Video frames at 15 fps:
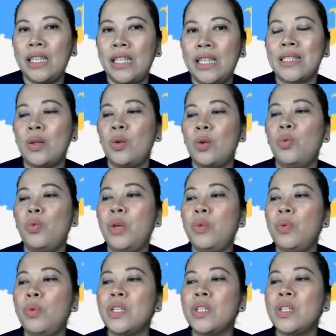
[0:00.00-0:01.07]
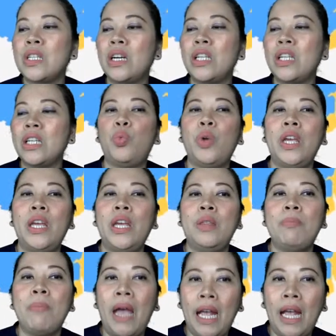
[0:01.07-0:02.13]
So we will start with
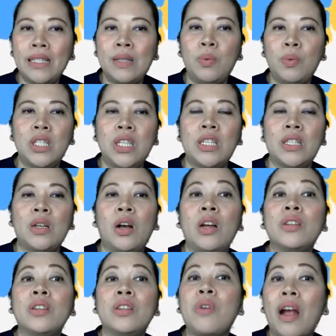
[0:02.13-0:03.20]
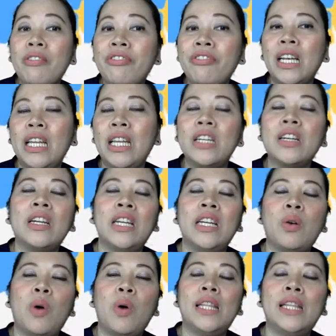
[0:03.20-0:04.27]
maths, which is on graphing linear
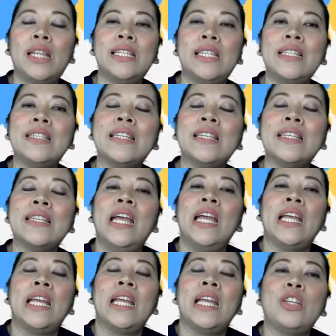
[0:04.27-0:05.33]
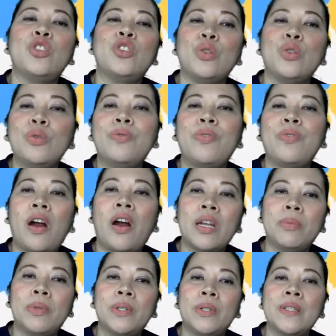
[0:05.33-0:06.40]
inequalities in two
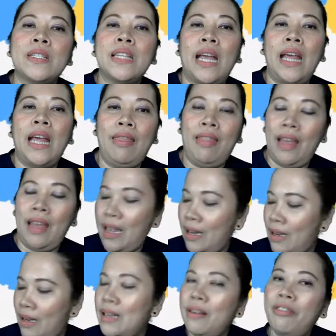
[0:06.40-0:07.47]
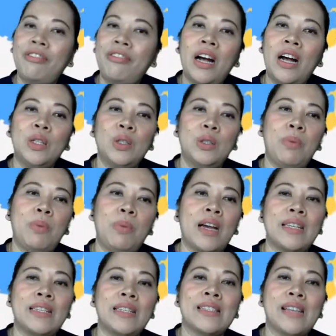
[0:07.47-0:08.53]
variables, and then followed
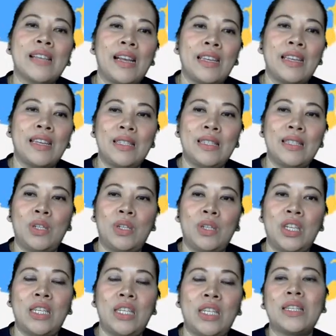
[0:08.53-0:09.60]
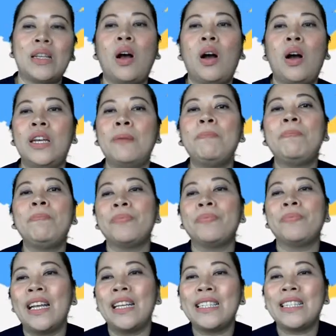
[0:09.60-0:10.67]
by science, which is on
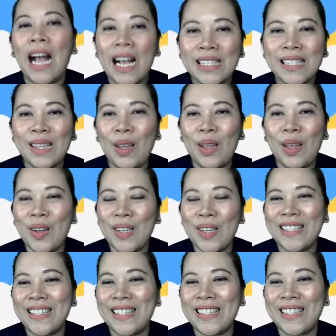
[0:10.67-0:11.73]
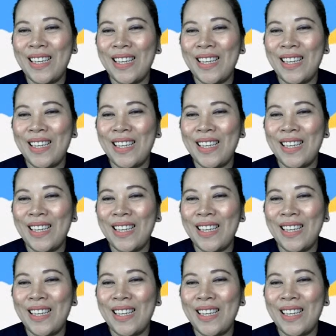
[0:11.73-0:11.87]
gas laws.